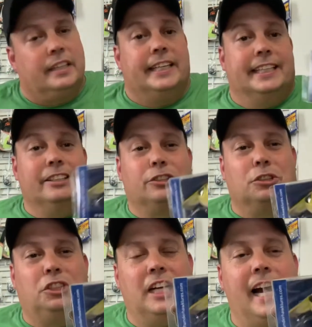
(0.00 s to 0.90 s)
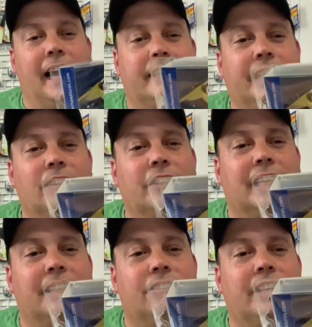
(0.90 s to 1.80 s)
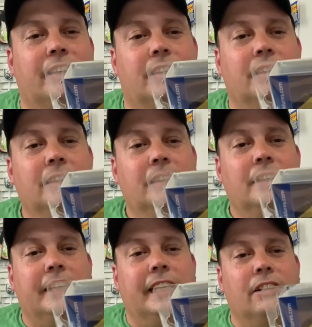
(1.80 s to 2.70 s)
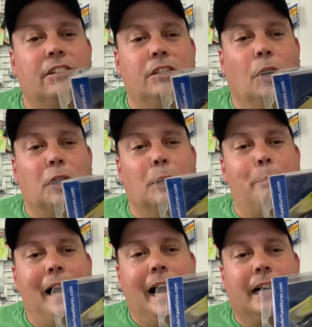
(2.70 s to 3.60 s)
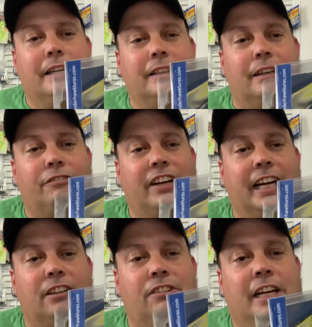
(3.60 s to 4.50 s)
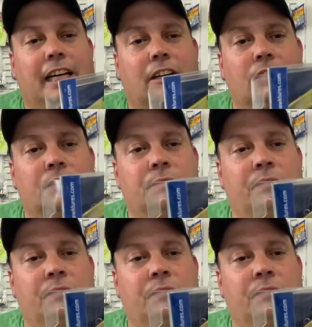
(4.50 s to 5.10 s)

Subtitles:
Gizzard shad. Take a look at that. You can see how that, again, it's a darker back and it fades down.